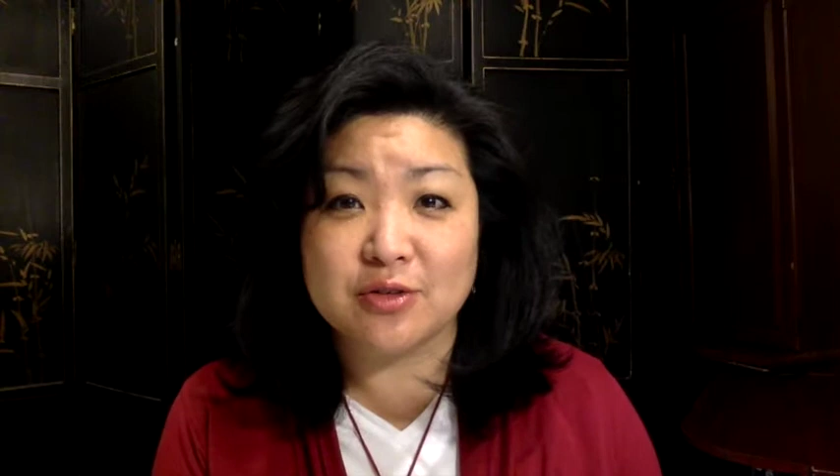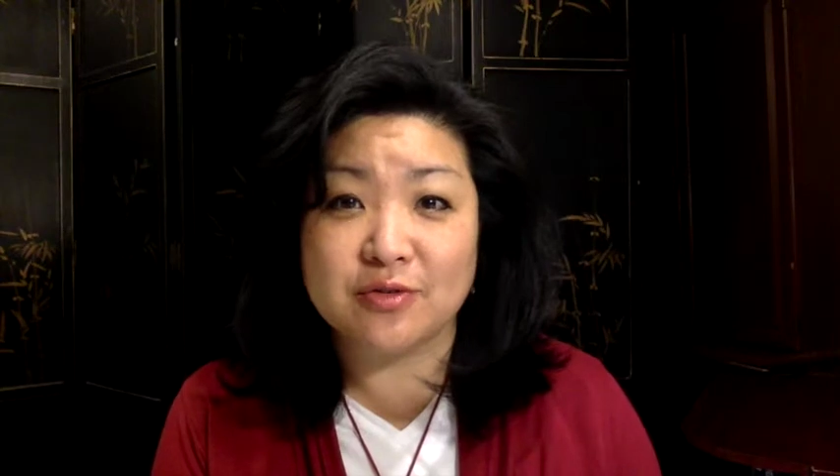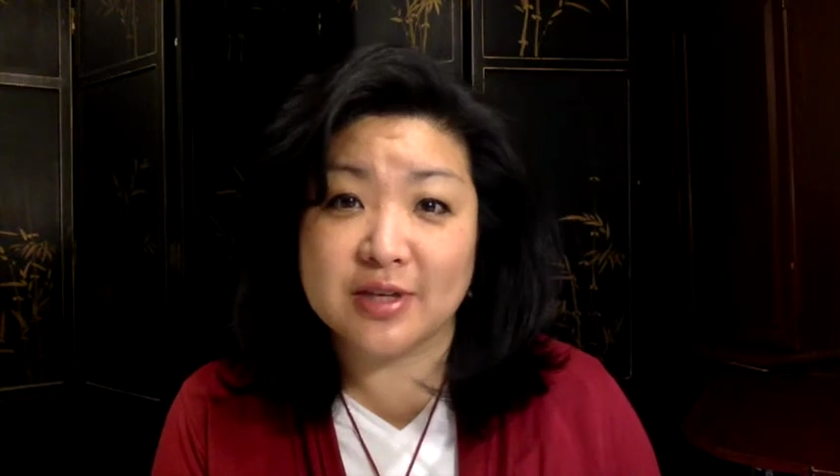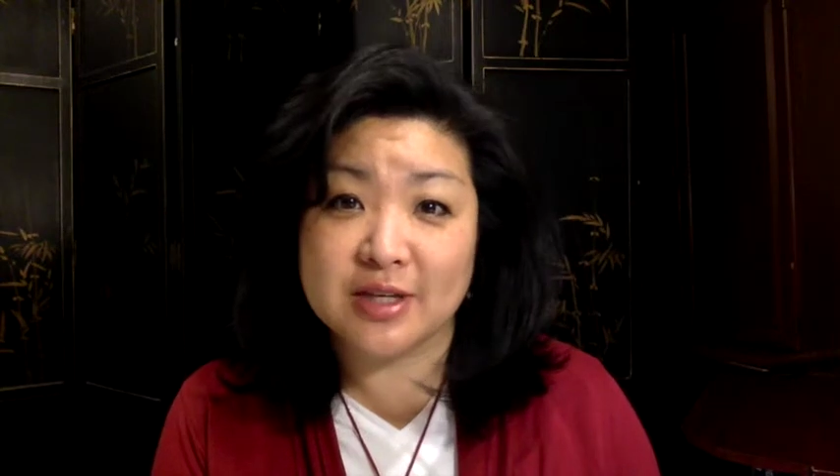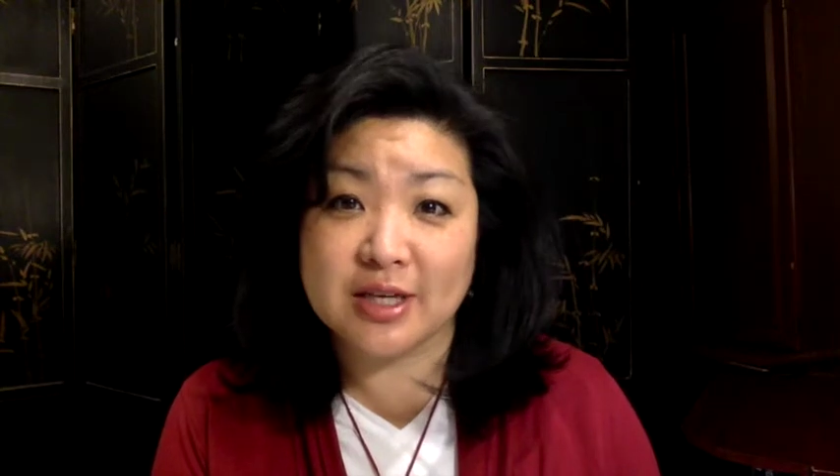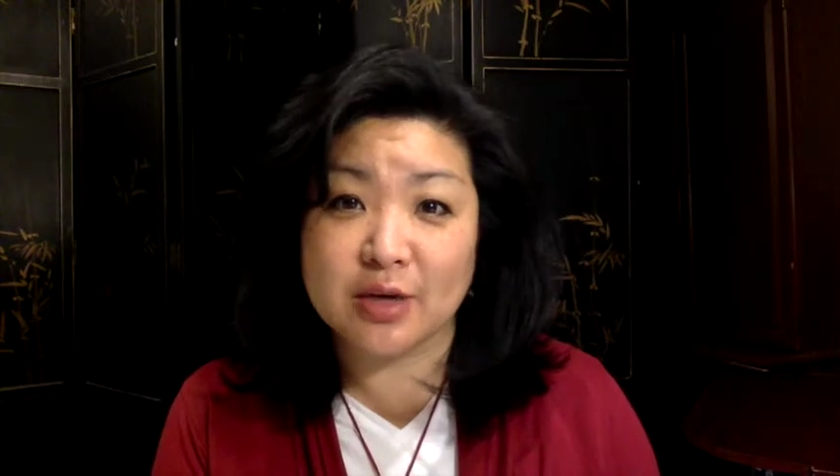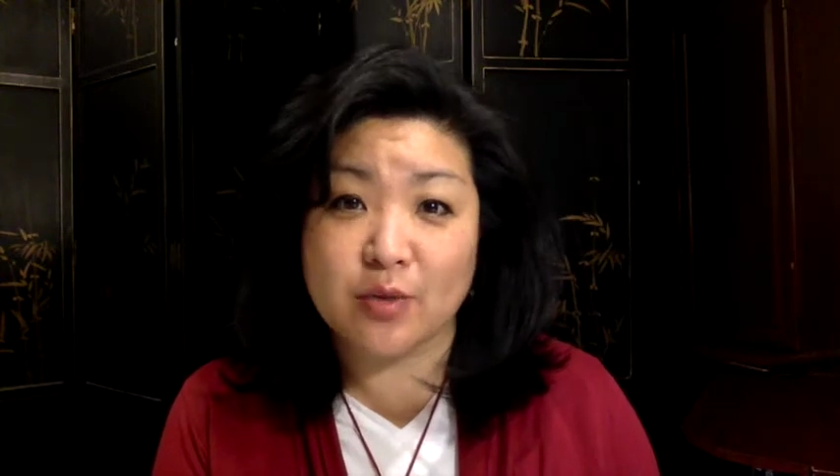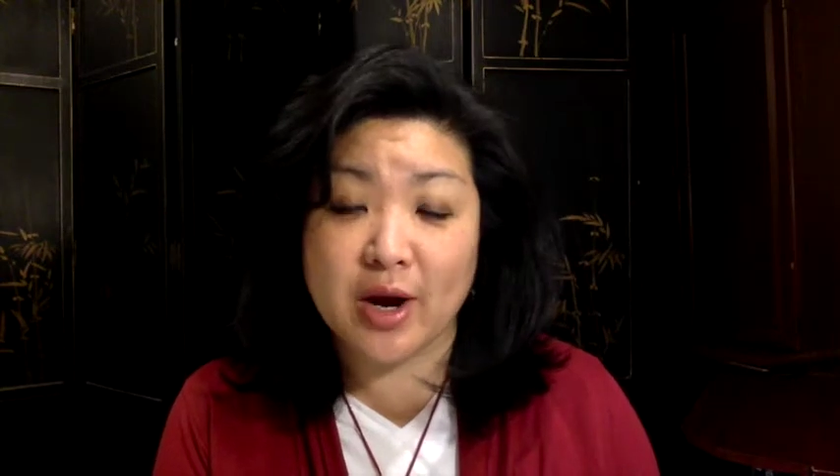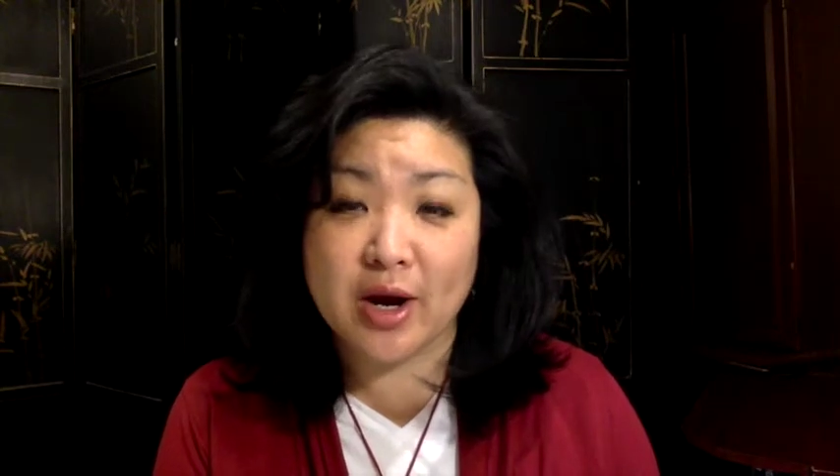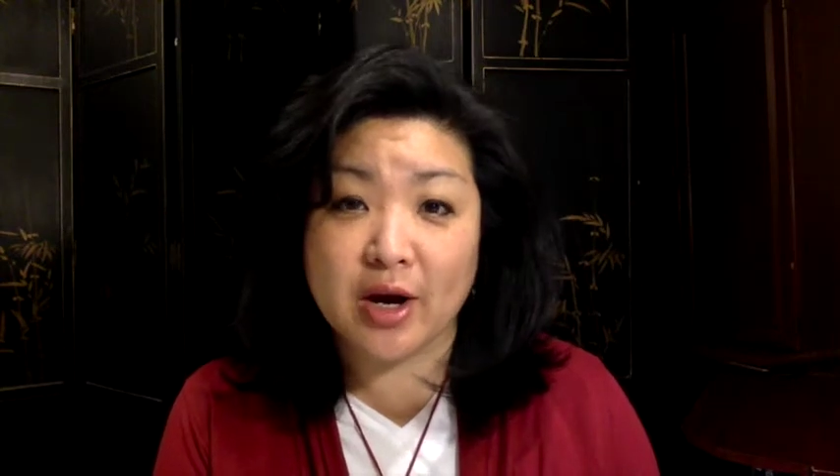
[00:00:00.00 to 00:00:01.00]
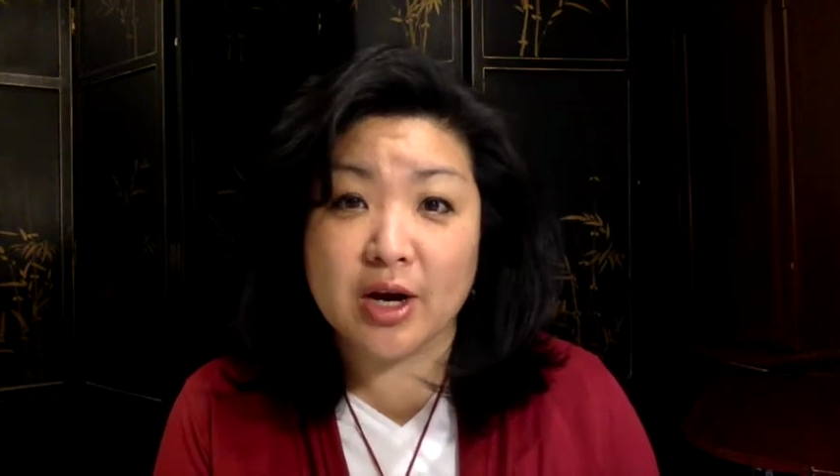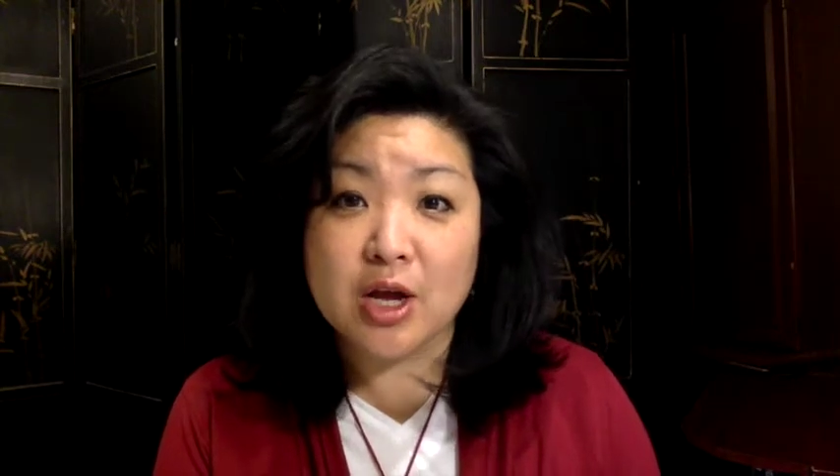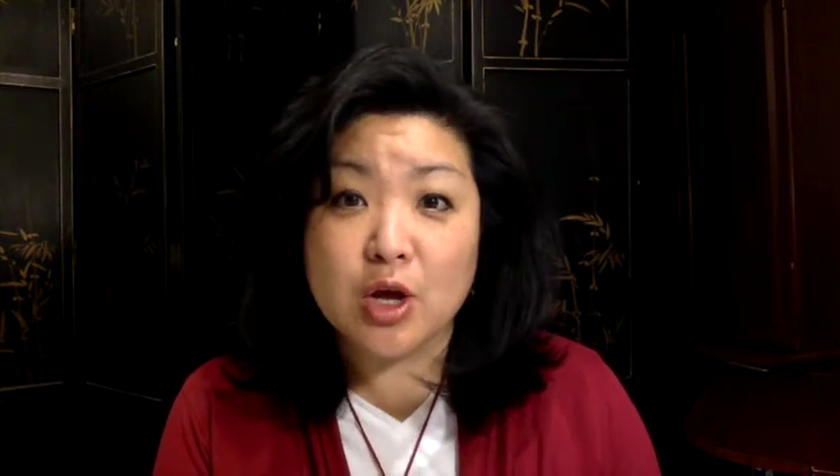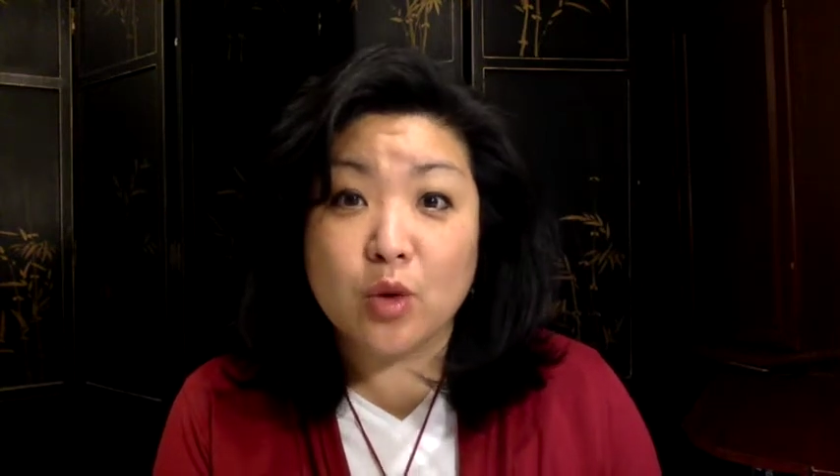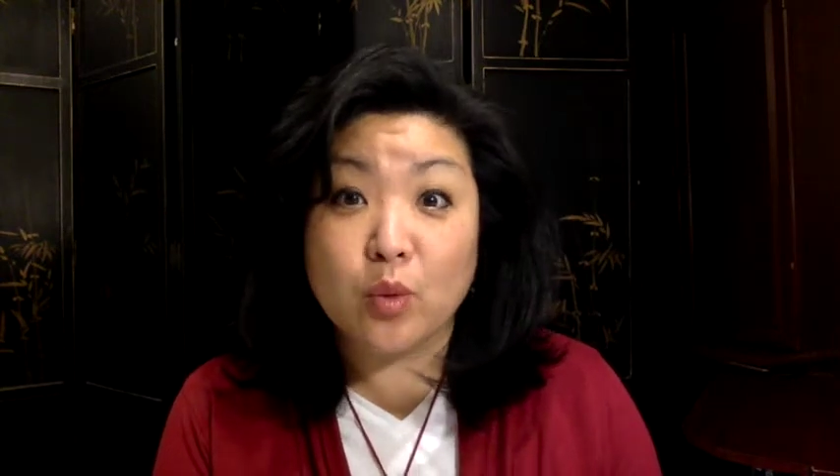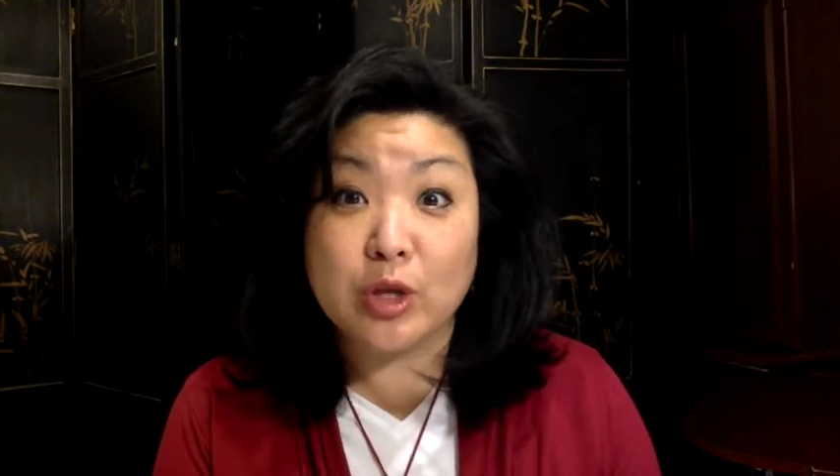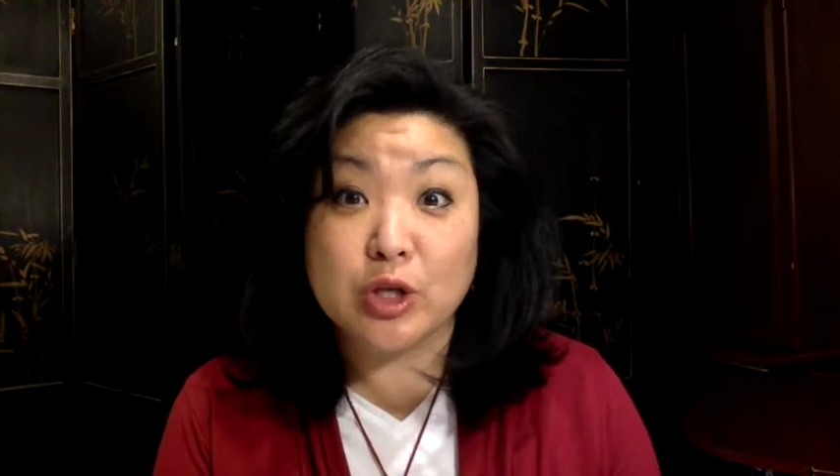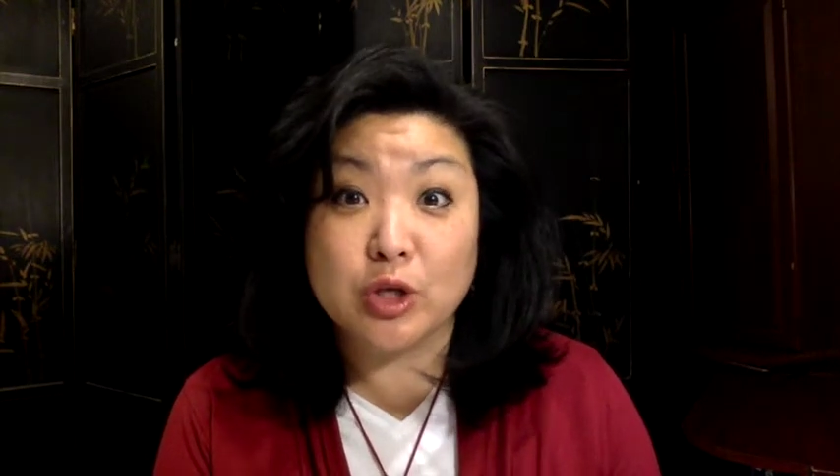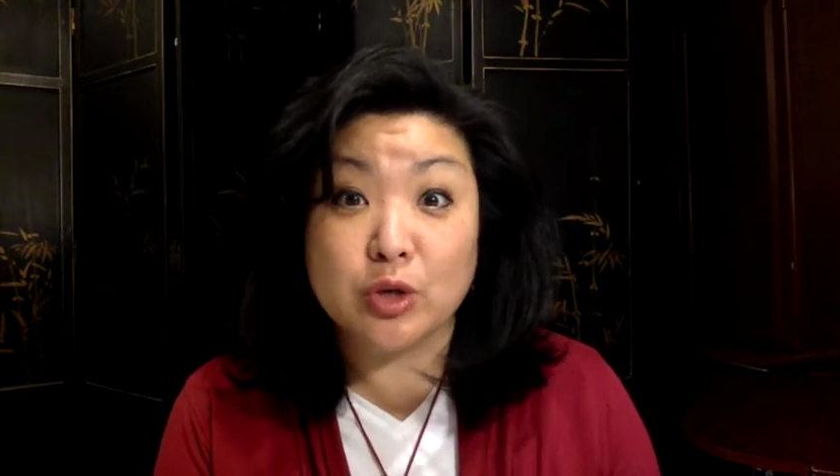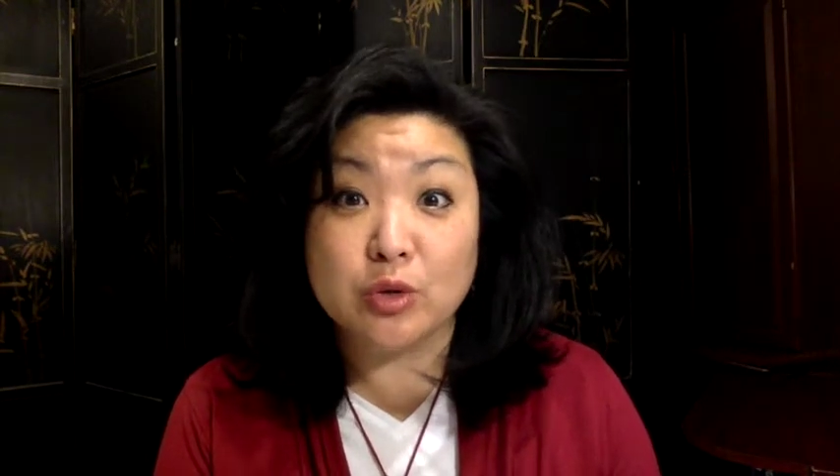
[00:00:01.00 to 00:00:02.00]
feeling where when
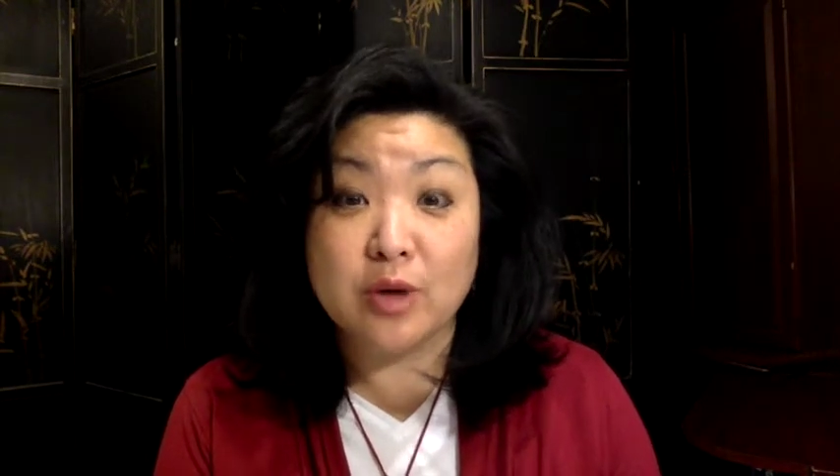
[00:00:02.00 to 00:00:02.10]
you